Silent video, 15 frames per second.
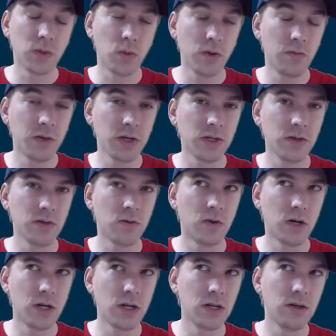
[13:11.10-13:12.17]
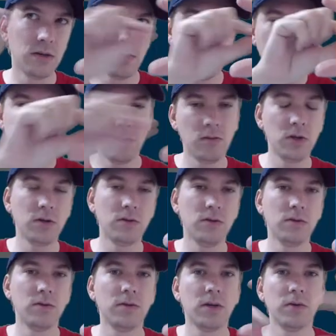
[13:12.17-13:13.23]
1 pixel wide in the
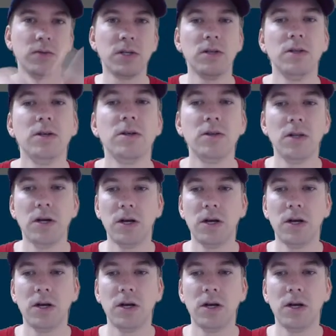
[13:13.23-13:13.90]
middle that was a little